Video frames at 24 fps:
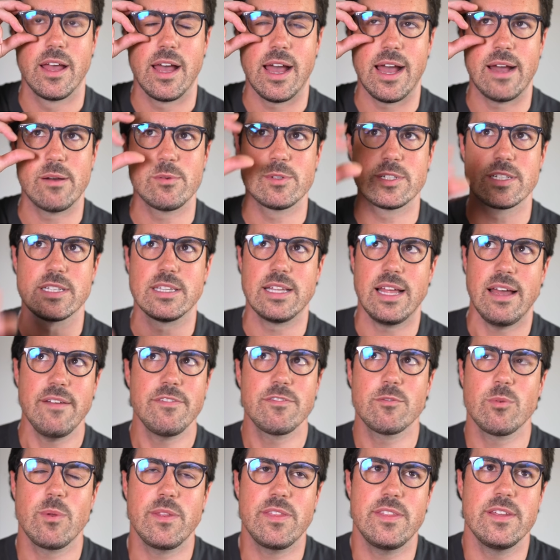I was
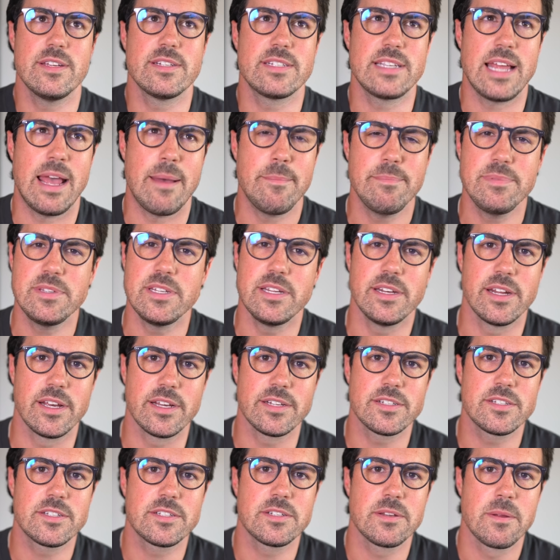left with this
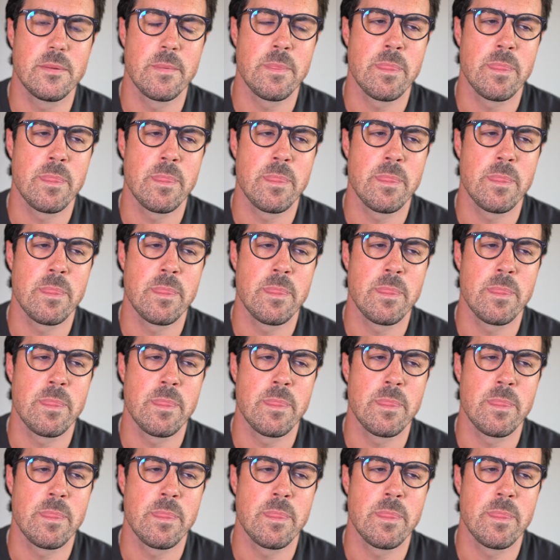emptiness